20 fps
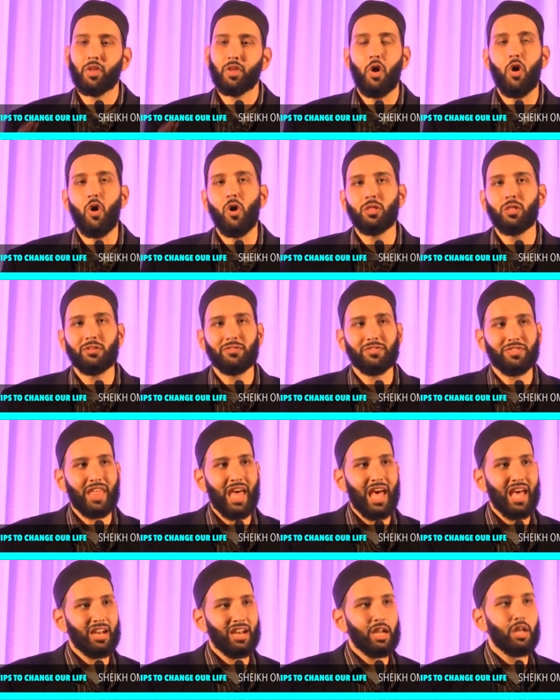All of
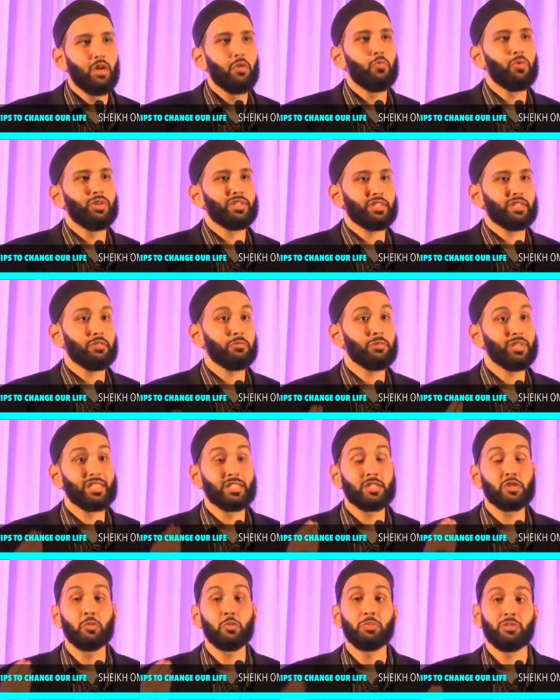that was, was
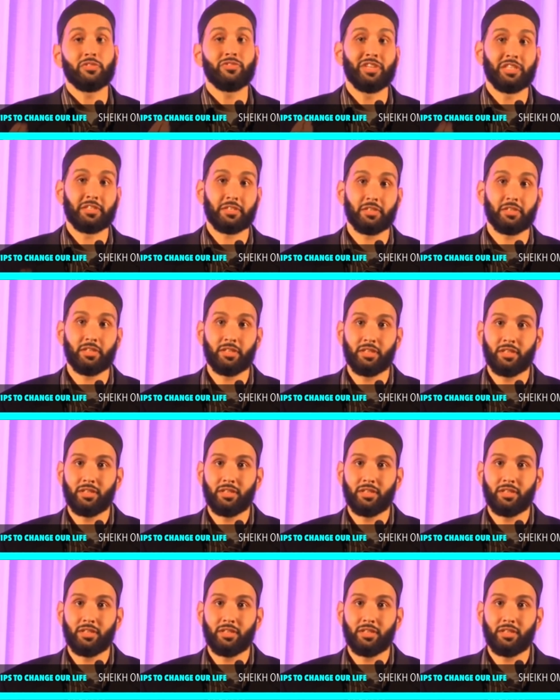superficial.